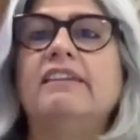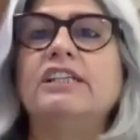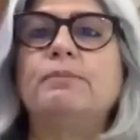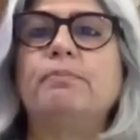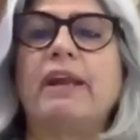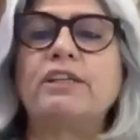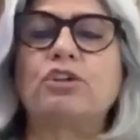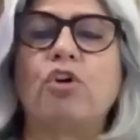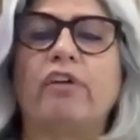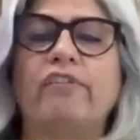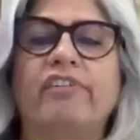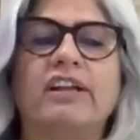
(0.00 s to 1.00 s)
This press
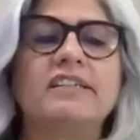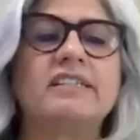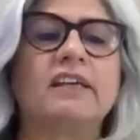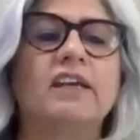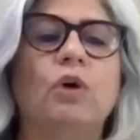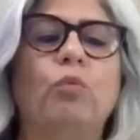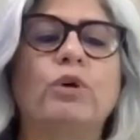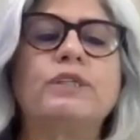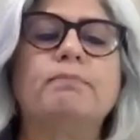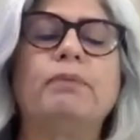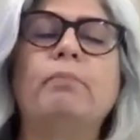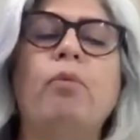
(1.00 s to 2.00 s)
conference
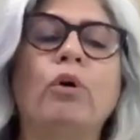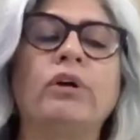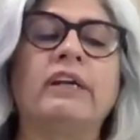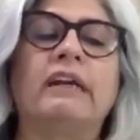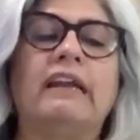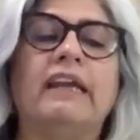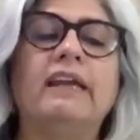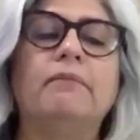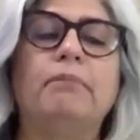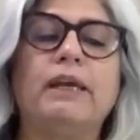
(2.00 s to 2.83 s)
was purportedly